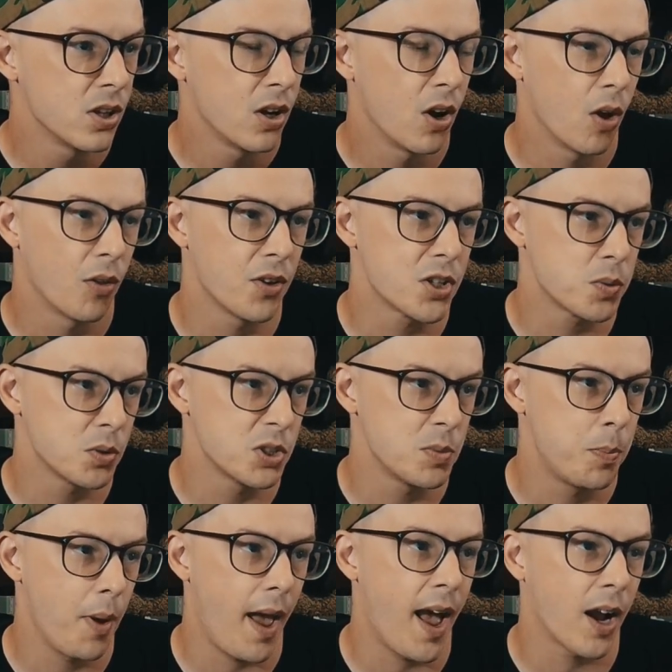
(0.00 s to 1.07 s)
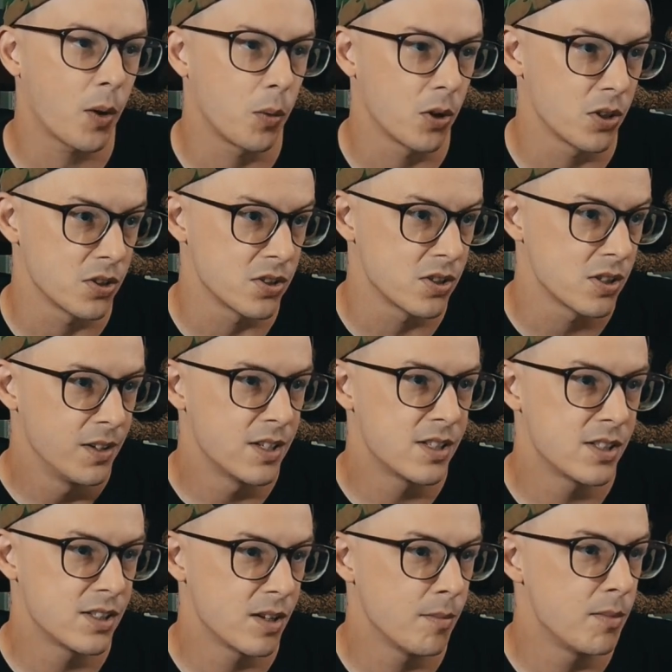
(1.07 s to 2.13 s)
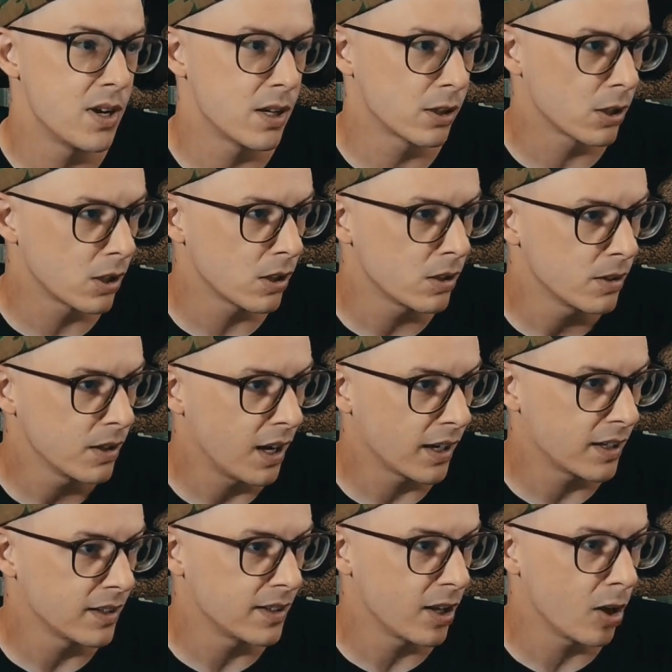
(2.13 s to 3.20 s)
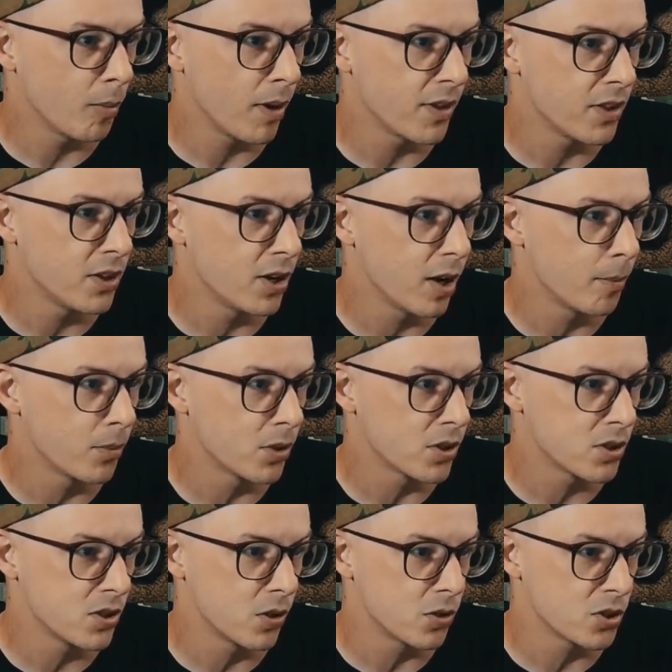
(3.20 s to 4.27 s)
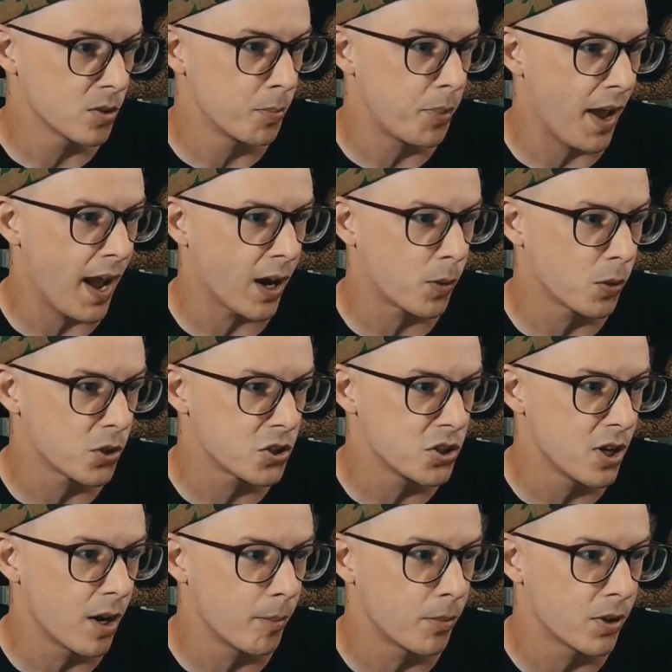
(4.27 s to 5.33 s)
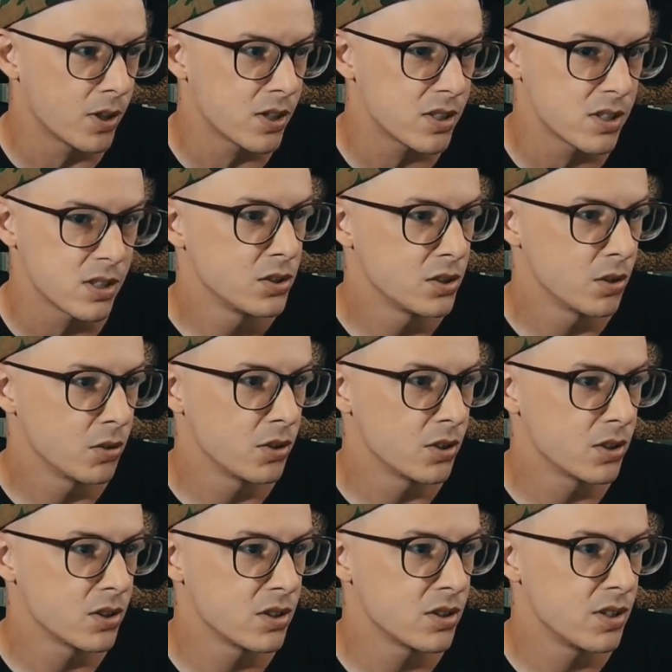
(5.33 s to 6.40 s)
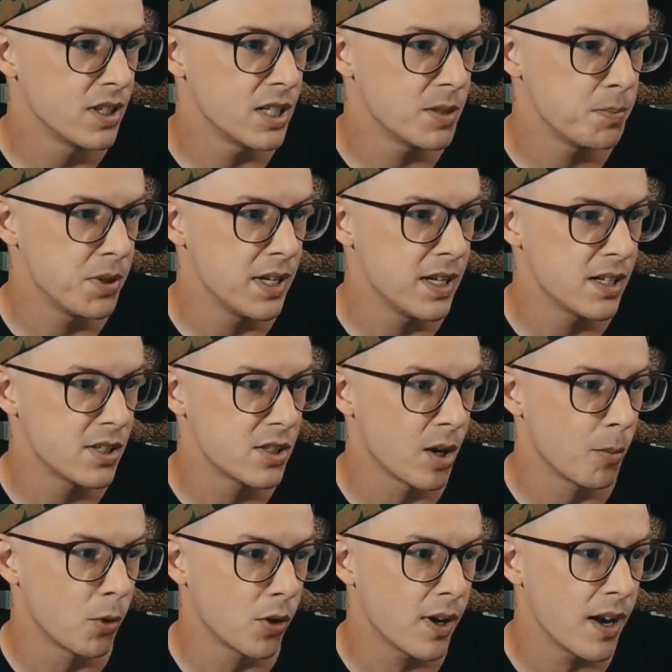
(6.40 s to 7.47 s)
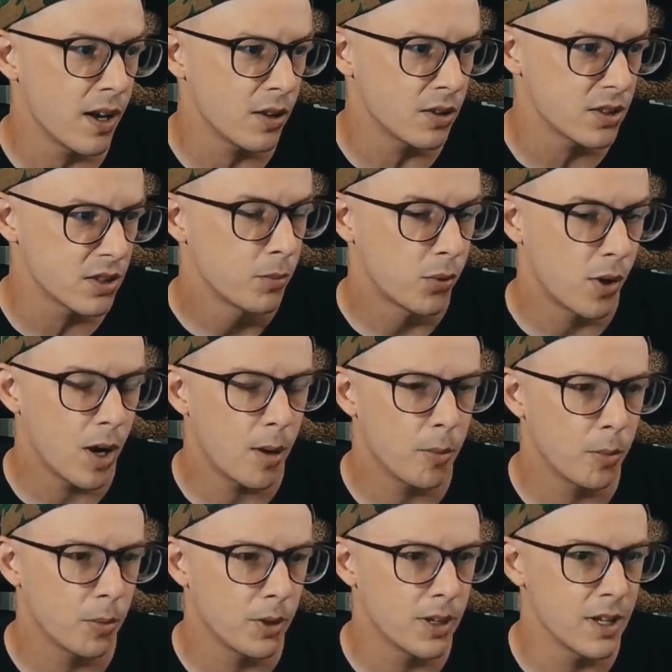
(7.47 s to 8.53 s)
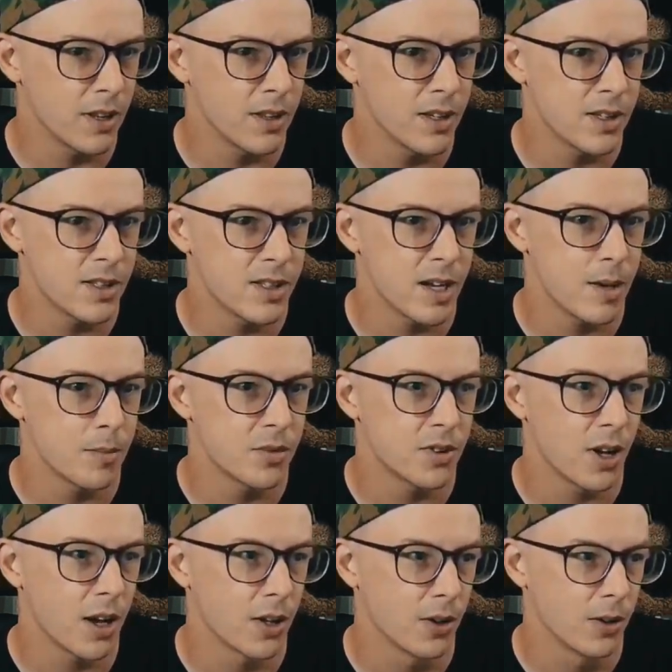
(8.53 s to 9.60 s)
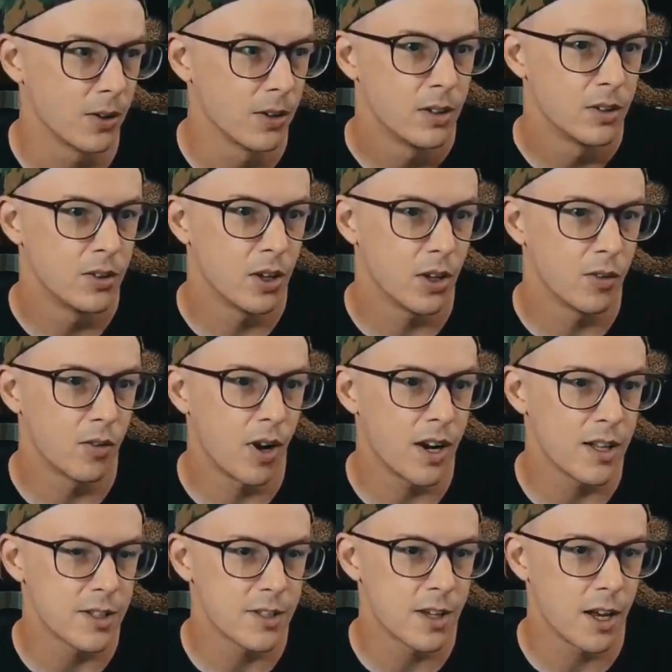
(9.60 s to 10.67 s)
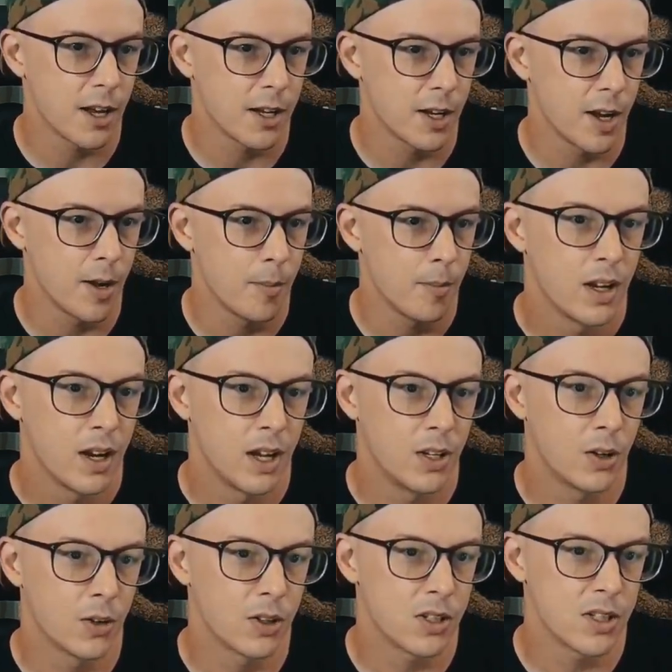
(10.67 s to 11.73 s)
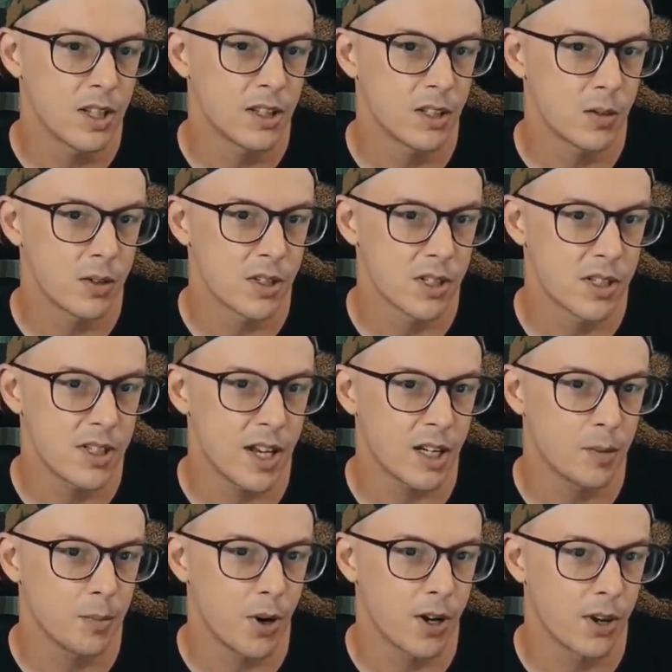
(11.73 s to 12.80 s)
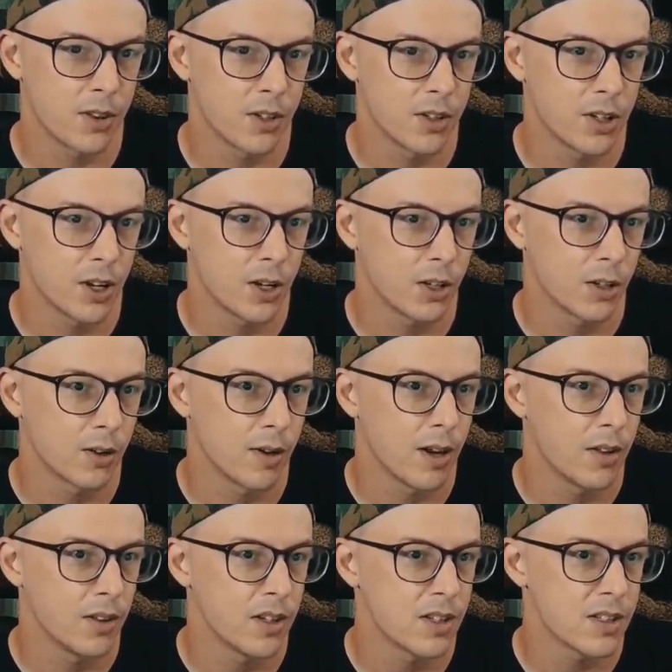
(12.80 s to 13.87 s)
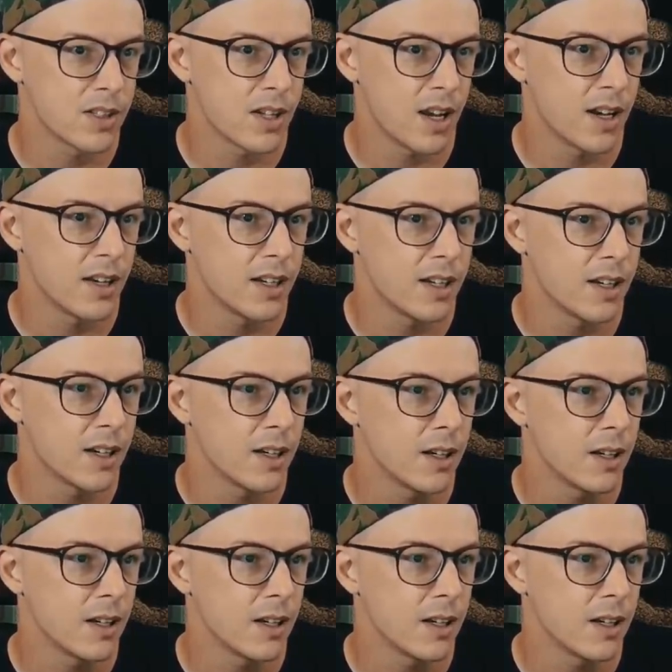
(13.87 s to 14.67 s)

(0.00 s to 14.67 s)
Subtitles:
Oh, this one's backwards. This is a mirror. I can tell by the numbers. Those are backwards numbers. So there's this piece somewhere else, probably in this same tunnel, done right side up. noticed that there was a second part of the tunnel around this side here.